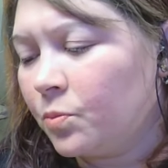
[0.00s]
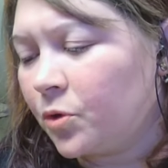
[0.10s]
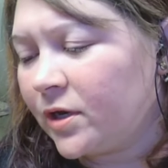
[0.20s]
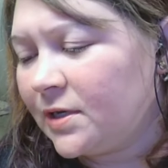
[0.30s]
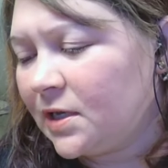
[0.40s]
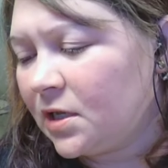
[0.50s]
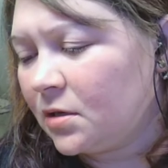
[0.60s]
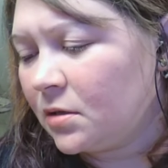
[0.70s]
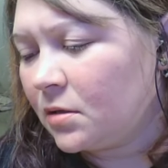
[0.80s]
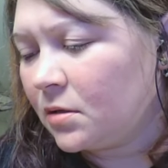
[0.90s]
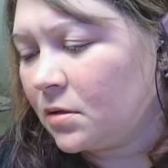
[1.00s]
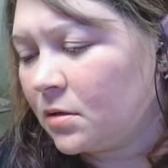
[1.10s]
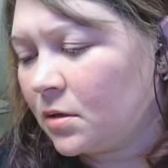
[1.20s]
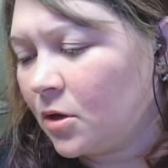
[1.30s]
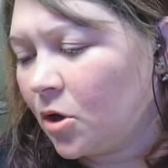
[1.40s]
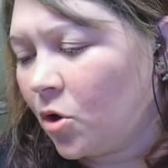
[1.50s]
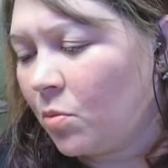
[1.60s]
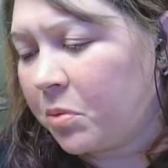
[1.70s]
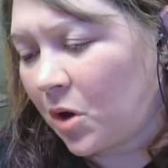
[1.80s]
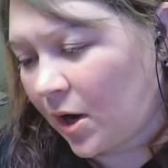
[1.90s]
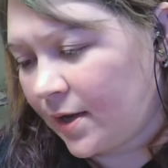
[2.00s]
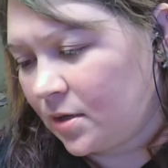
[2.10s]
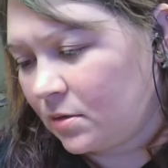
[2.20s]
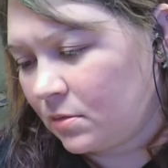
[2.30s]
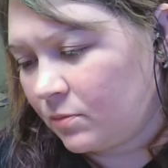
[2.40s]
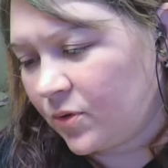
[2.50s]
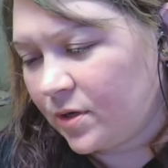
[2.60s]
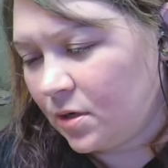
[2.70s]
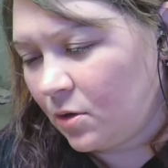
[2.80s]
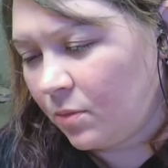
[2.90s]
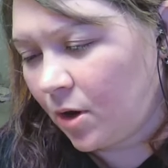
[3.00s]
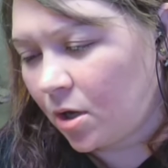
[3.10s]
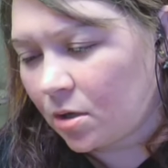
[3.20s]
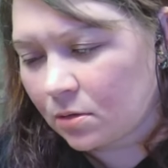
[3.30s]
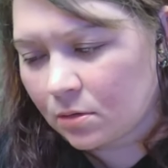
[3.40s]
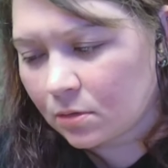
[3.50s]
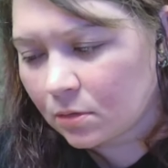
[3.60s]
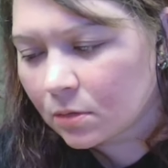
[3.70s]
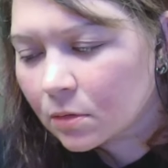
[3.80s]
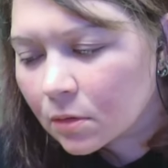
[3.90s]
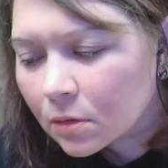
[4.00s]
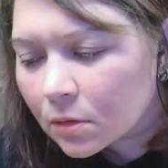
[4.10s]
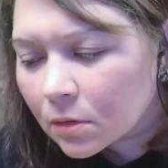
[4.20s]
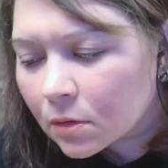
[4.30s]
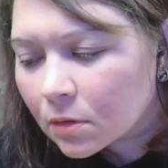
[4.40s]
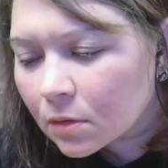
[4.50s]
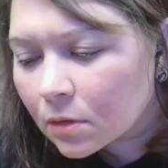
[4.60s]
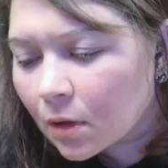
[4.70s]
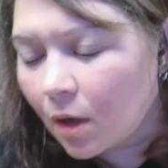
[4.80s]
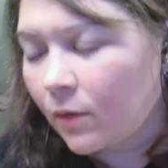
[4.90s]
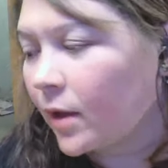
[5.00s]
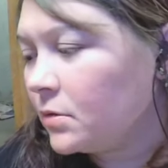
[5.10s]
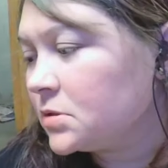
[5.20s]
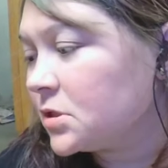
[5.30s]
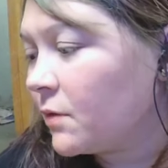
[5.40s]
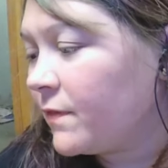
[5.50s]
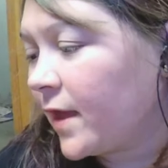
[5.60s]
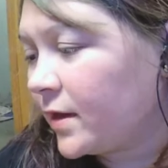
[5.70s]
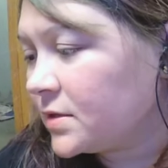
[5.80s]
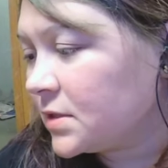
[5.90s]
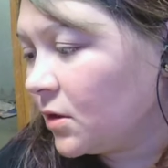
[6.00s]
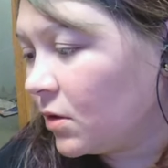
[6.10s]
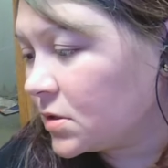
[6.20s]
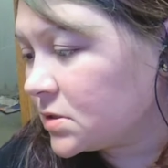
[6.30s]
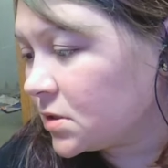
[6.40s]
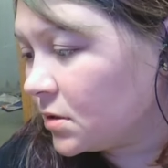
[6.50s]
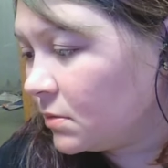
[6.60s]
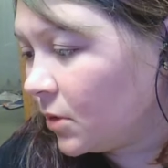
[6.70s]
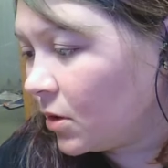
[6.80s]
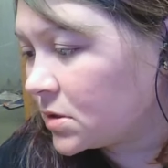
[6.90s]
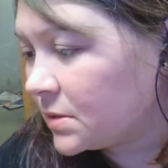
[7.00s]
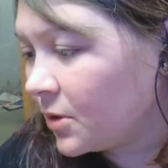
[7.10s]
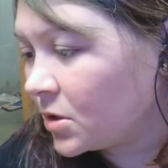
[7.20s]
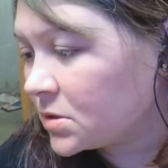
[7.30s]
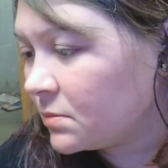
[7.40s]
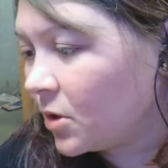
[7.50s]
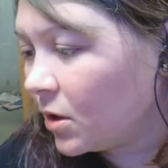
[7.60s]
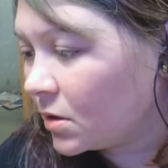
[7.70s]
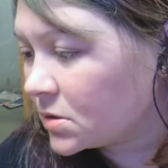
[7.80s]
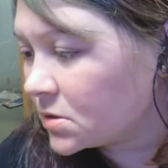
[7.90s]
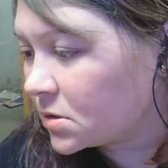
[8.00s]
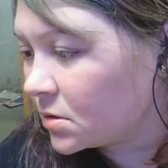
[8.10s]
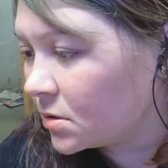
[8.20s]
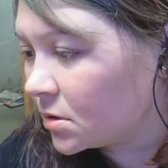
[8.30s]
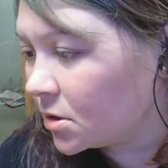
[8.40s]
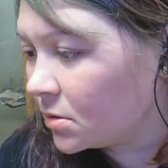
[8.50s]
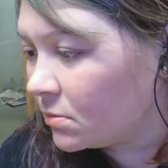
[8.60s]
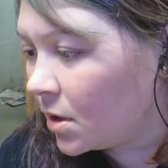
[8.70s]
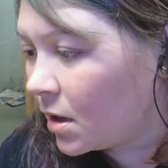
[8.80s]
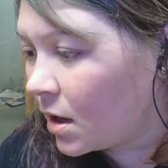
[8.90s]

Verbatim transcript: Brendan O'Brien. Brendan O'Brien? Okay, so that is awesome. Awesome, awesome, awesome.